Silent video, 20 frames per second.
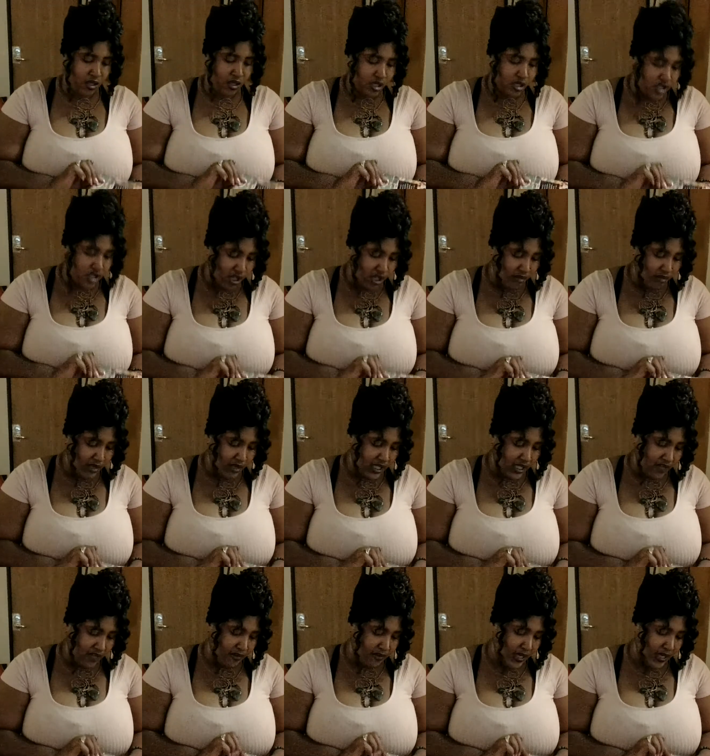Don't
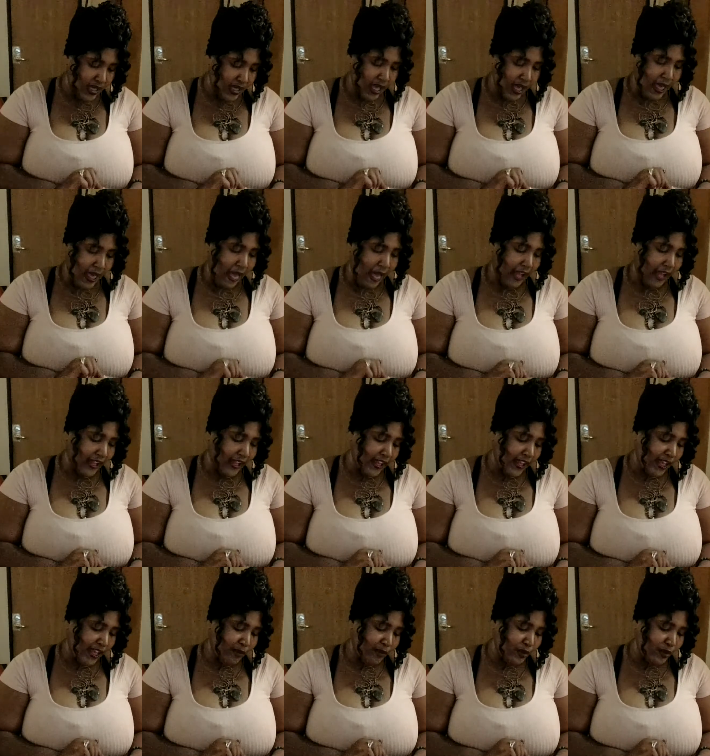believe me? I can
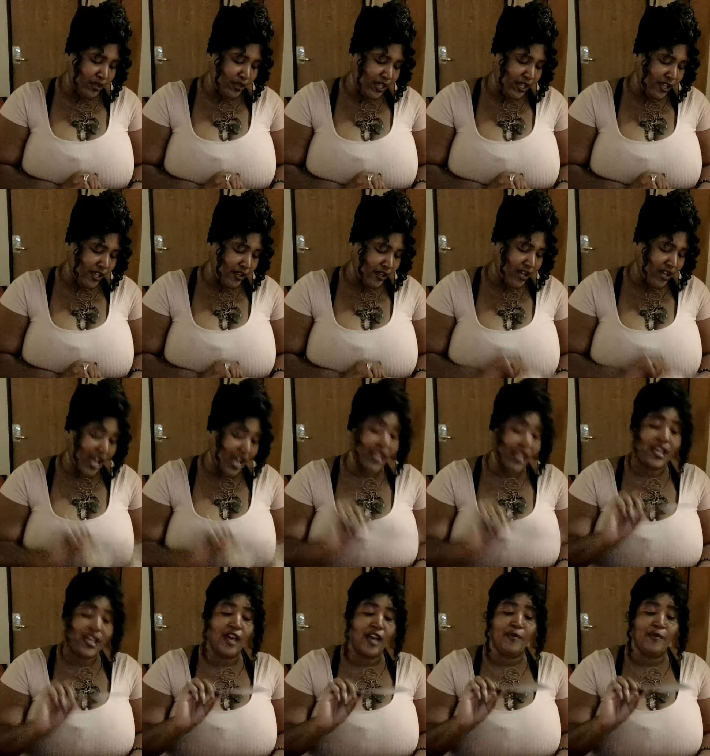help you. I
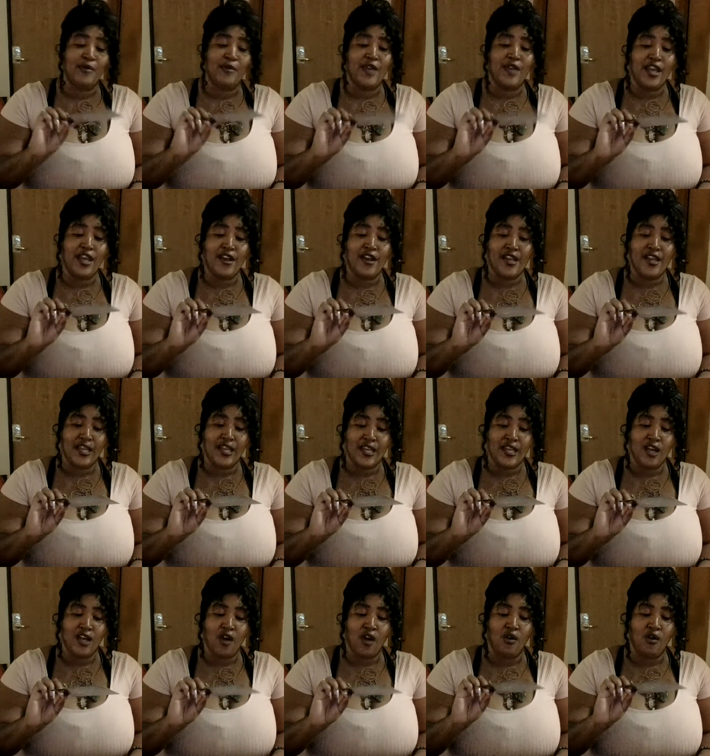can help you heal your
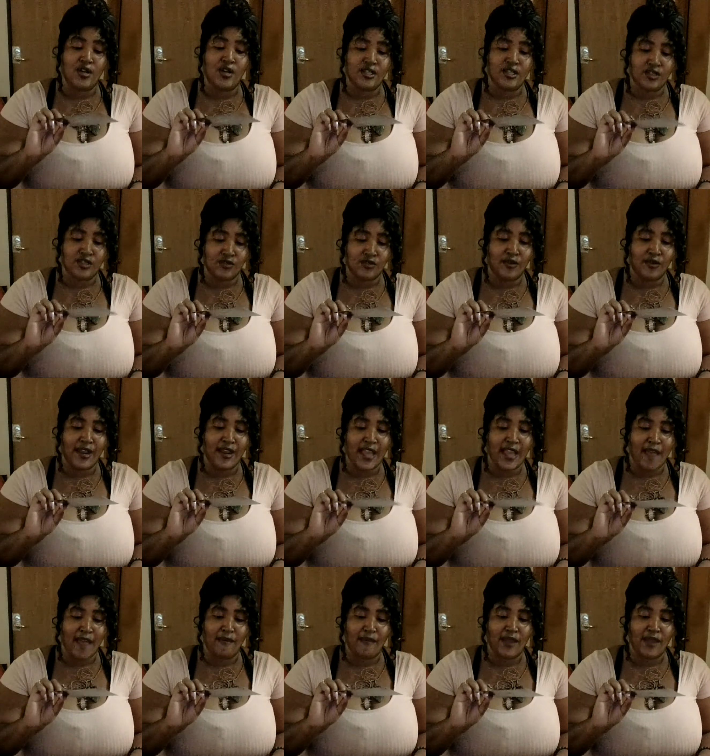ego or destroy
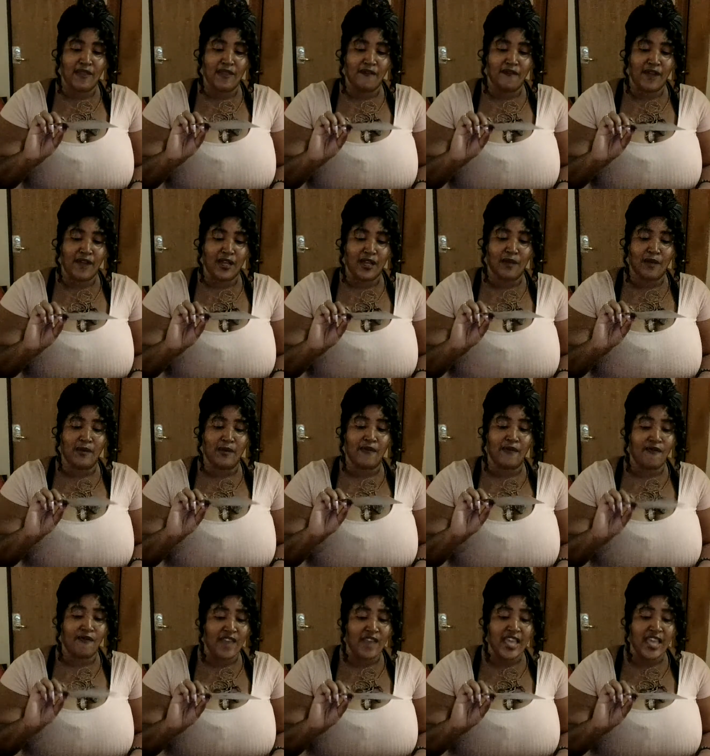that motherfucker.
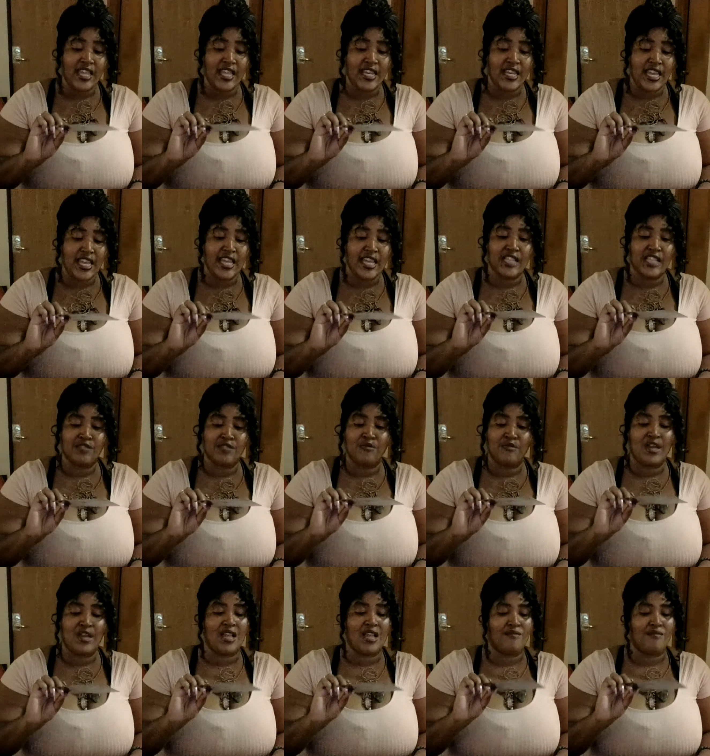But feeding it is
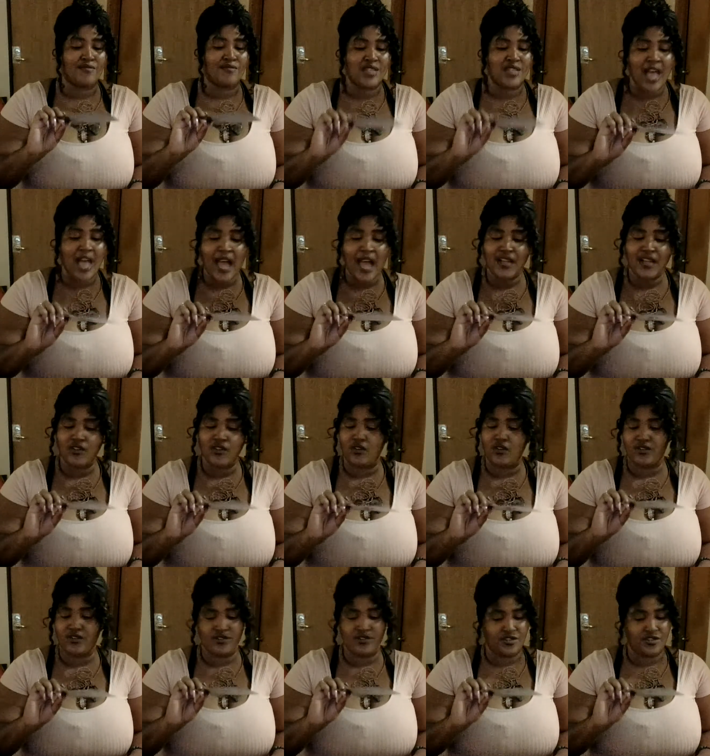what I'm not
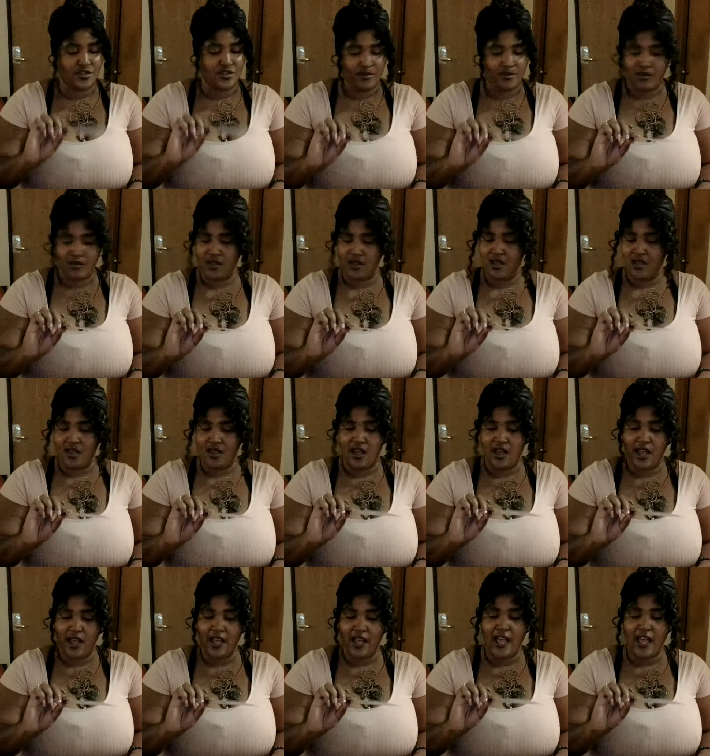going to do.
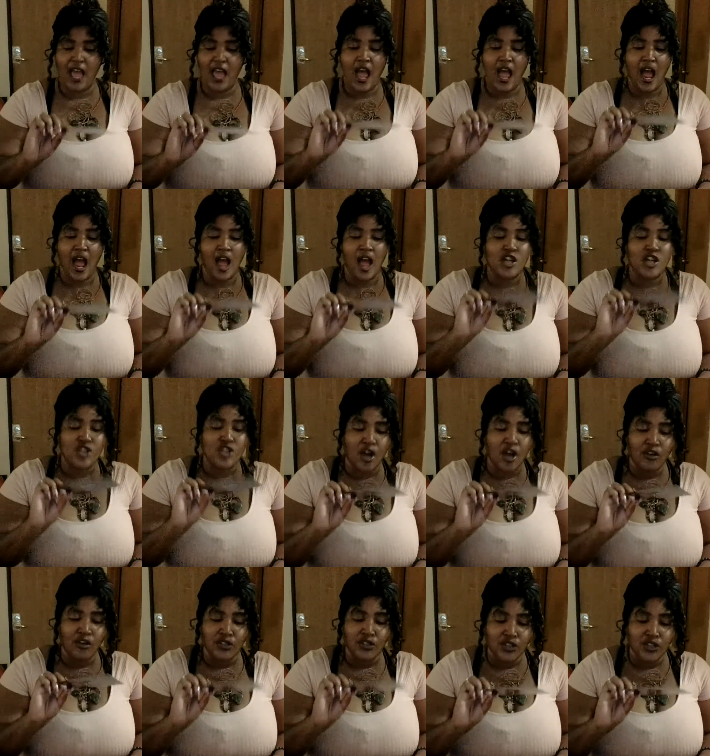I'm
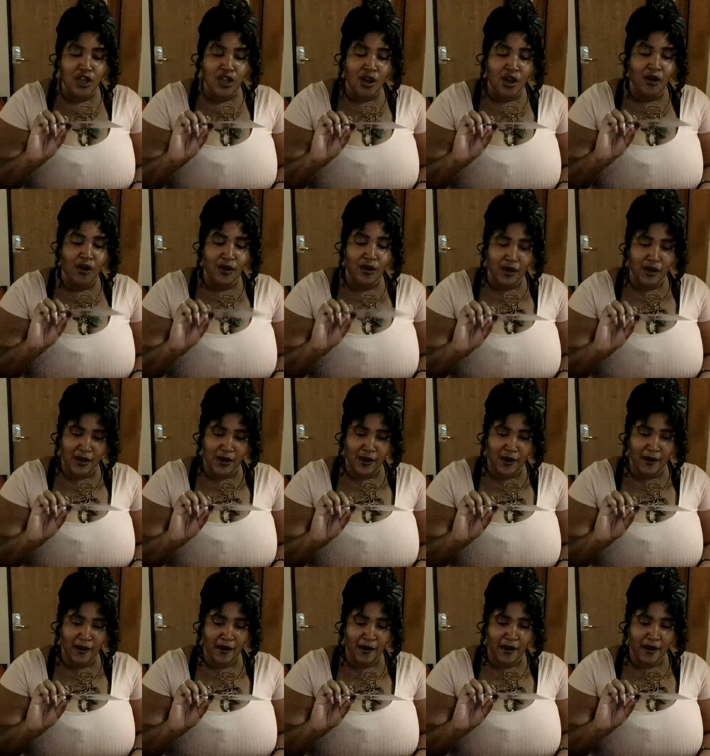no
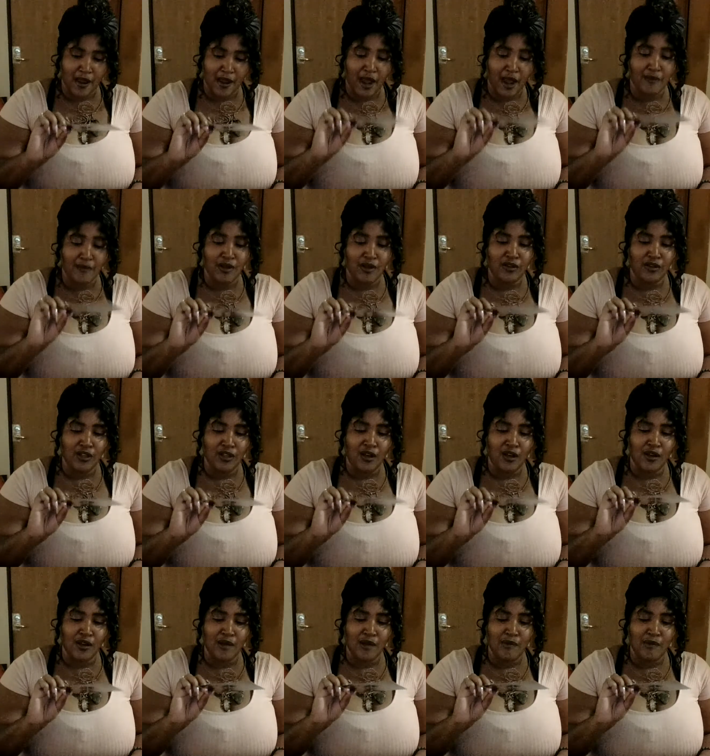longer
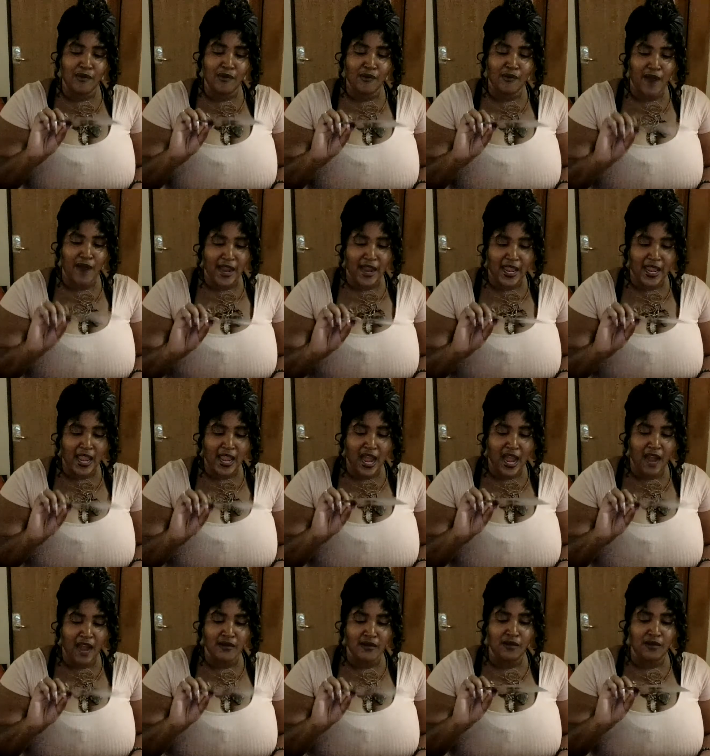prey.
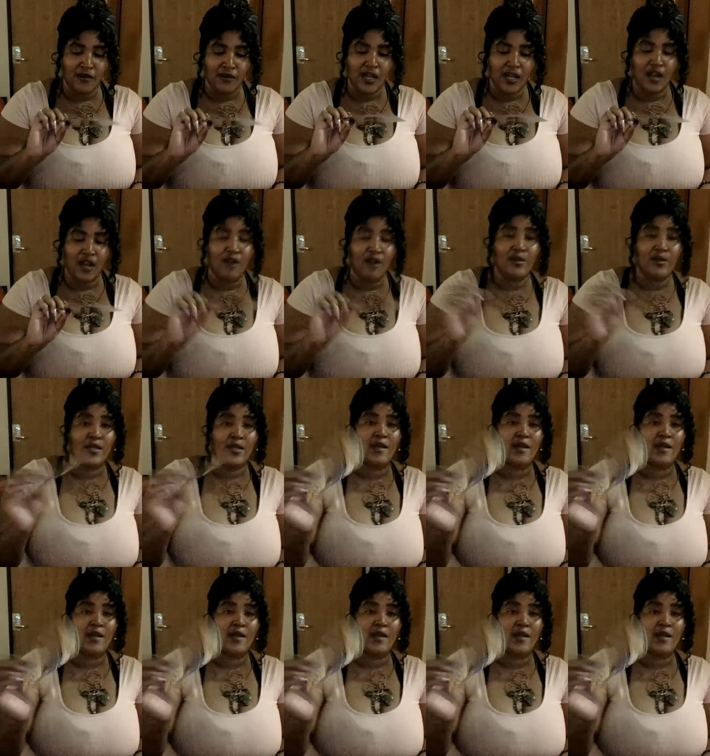I'm the one holding the